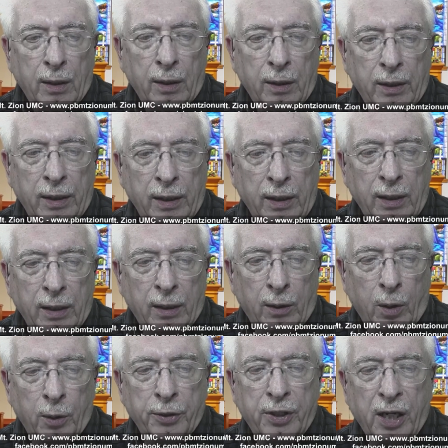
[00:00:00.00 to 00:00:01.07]
the
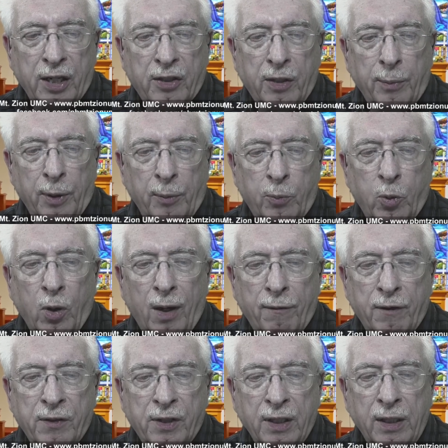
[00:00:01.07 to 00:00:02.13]
Old Testament
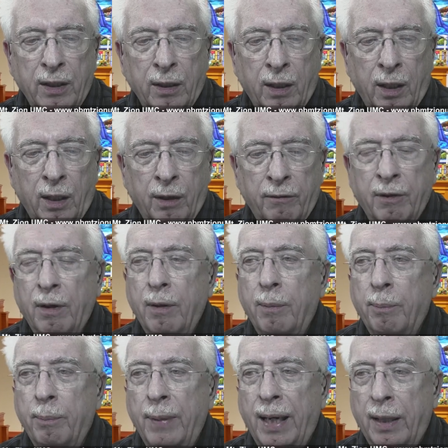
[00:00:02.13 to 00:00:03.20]
prophecy of
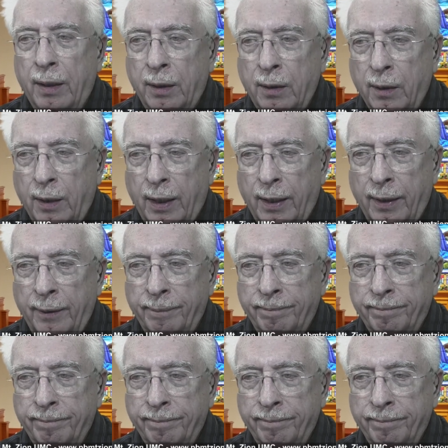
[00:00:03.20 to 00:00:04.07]
Malachi.